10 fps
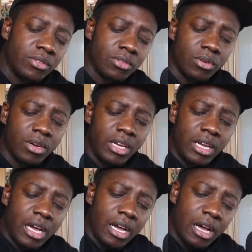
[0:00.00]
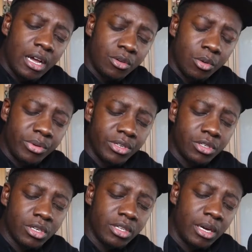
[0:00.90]
so I do
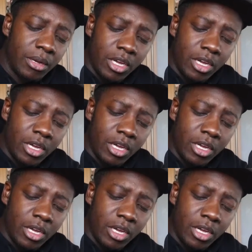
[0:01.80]
appreciate that.